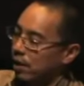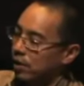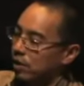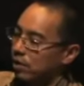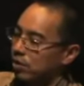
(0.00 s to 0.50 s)

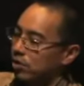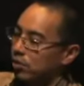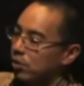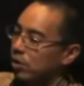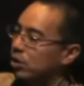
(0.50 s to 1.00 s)
in a
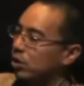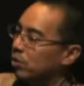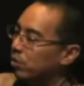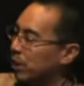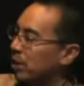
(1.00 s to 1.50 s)

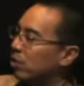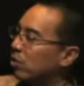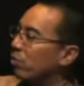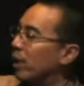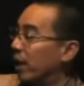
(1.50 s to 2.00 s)

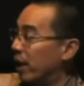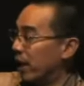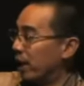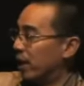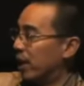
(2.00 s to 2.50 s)
non-judgmental way,
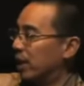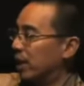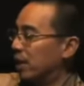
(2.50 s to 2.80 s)
and